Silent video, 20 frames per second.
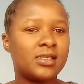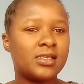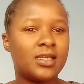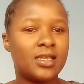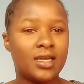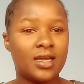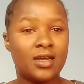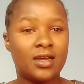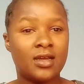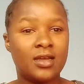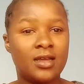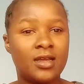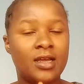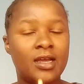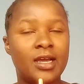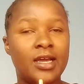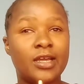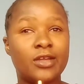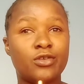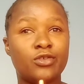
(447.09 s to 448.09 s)
Yeah,
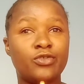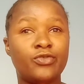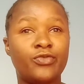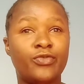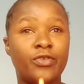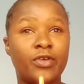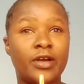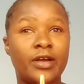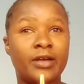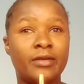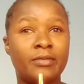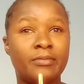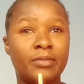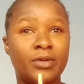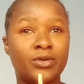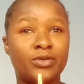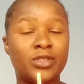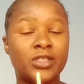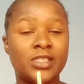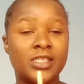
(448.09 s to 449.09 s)
I wrote for
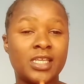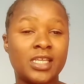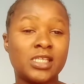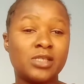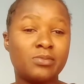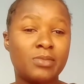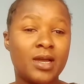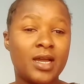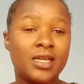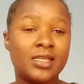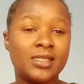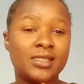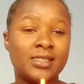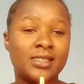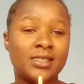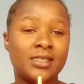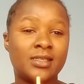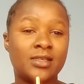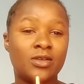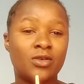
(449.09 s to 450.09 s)
about 6 months
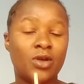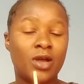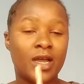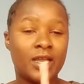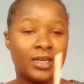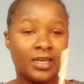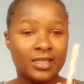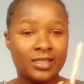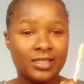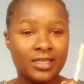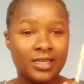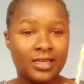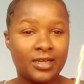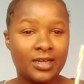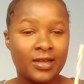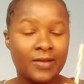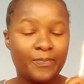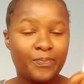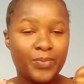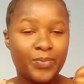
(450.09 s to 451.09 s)

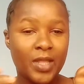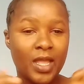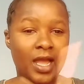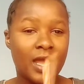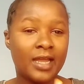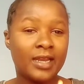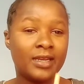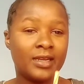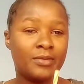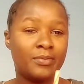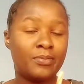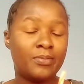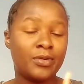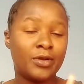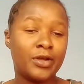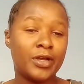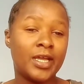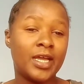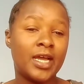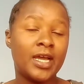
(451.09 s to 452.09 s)
under an
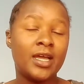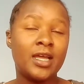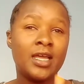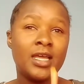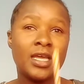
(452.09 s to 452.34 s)
employer,